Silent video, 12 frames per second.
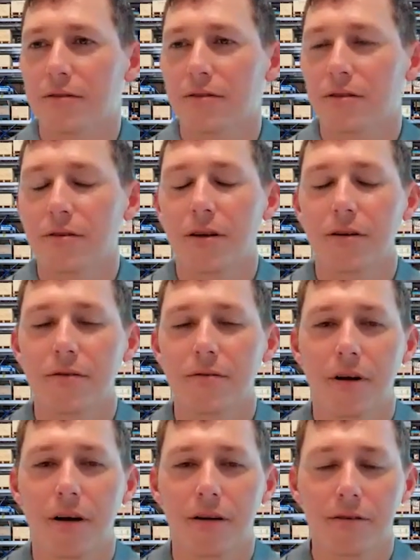So,
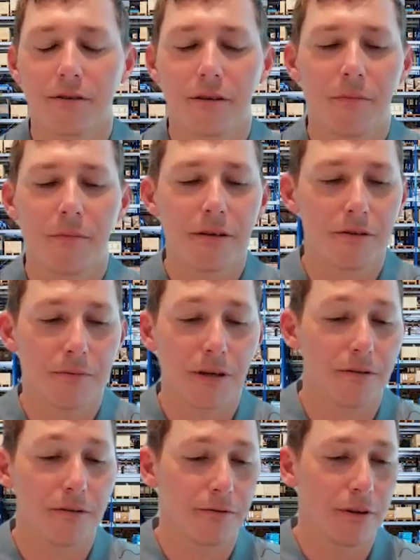Lily, Michael's making
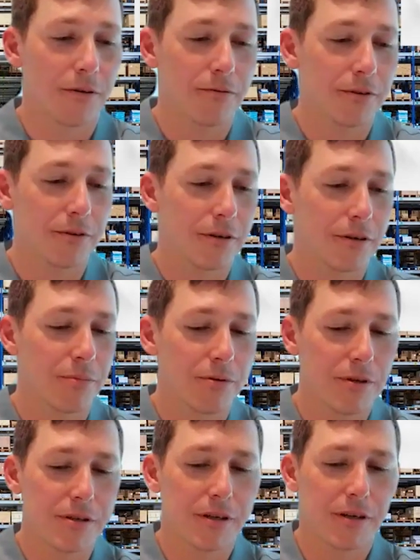a lot of really good
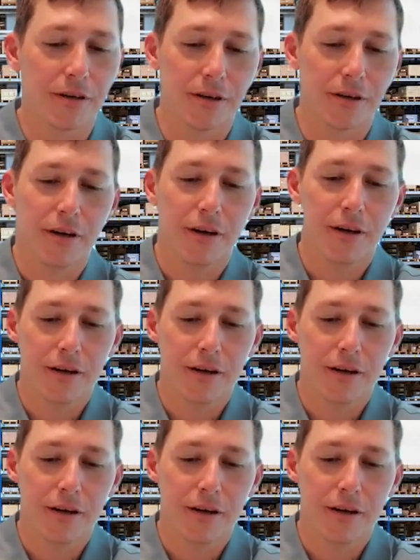points here.